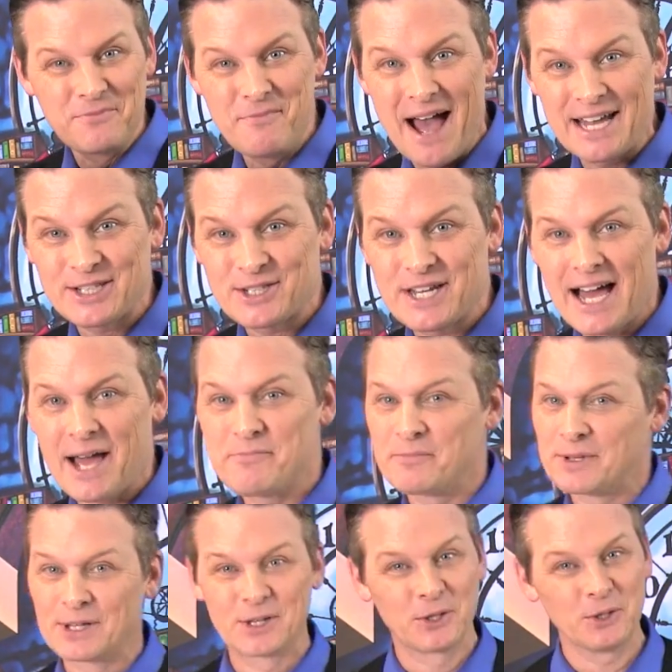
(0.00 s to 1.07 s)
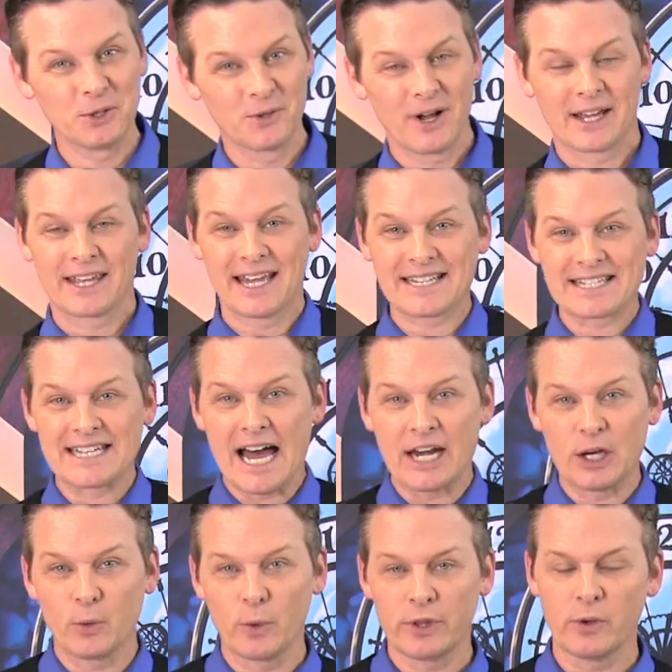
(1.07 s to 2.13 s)
Magic time. Cool. Ken
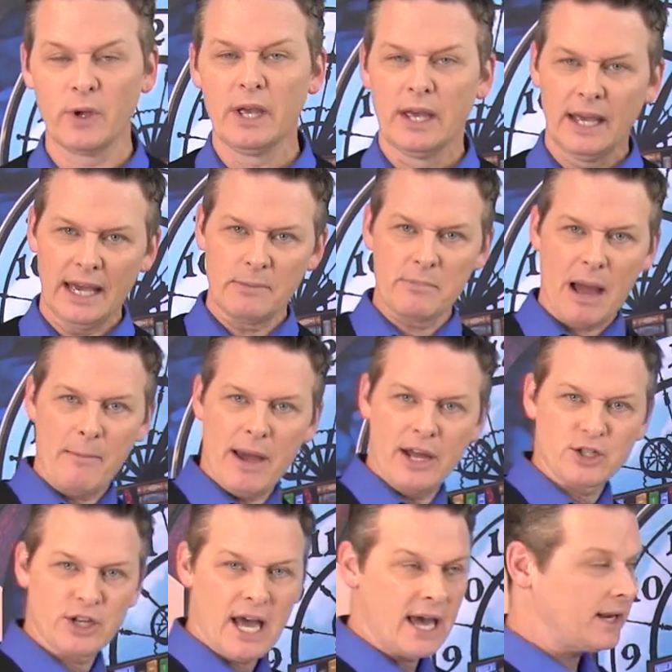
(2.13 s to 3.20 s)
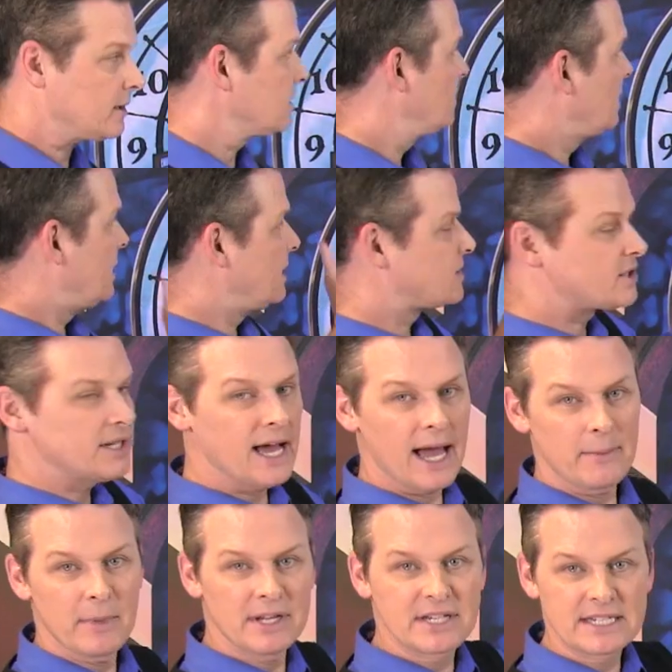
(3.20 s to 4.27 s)
Scott here with you in my Magic Attic. It's
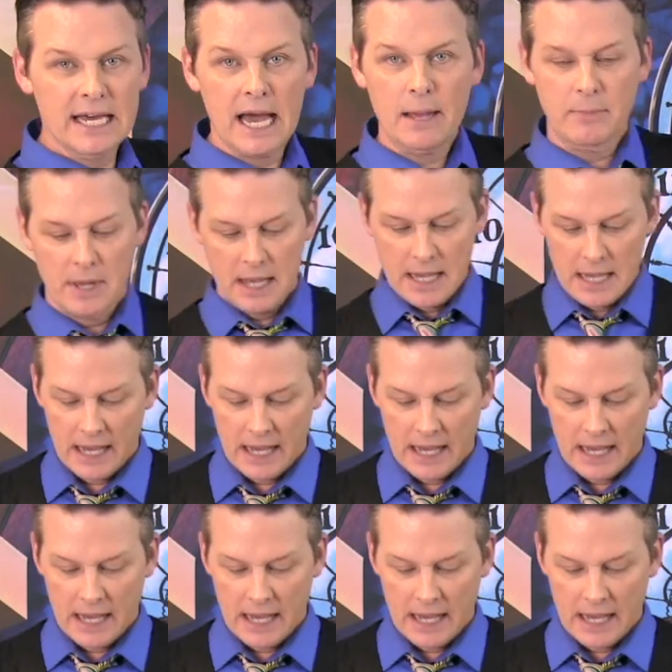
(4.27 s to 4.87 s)
time, it's time.